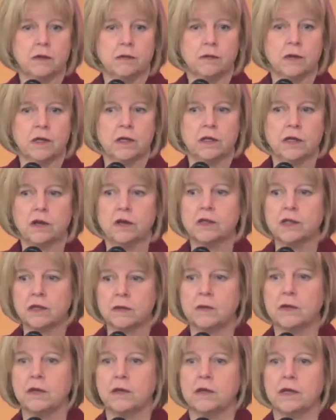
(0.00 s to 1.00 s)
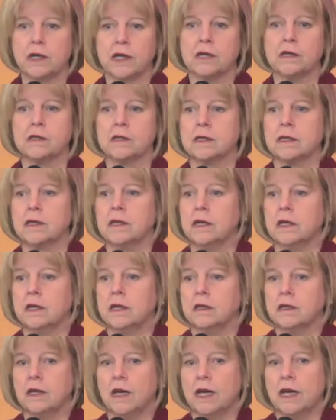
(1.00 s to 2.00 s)
with your communities
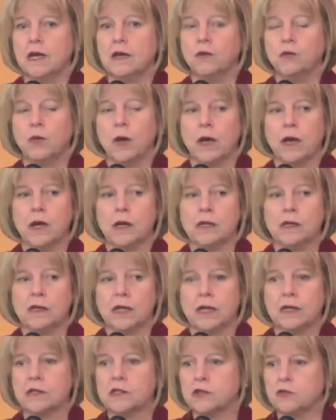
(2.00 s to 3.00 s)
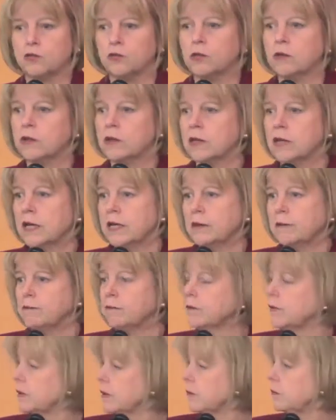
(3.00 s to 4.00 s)
in a way that's
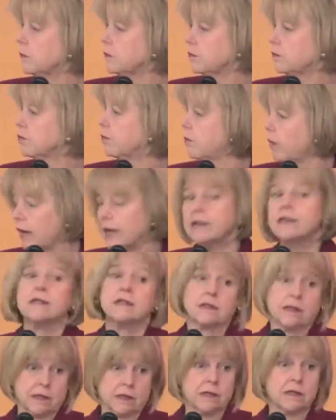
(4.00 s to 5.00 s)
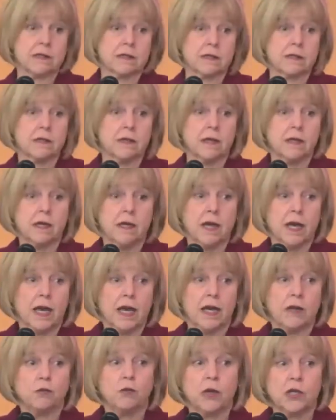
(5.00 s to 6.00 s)
really priceless.
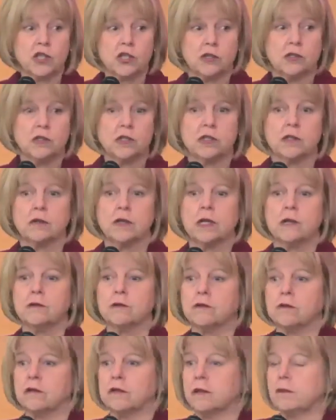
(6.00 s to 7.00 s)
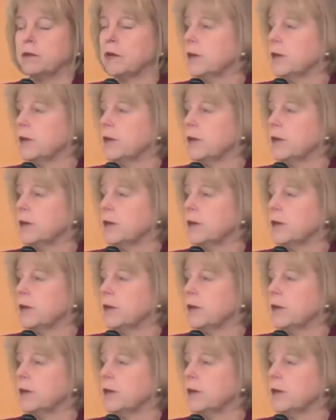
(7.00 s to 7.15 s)
And what you're doing through the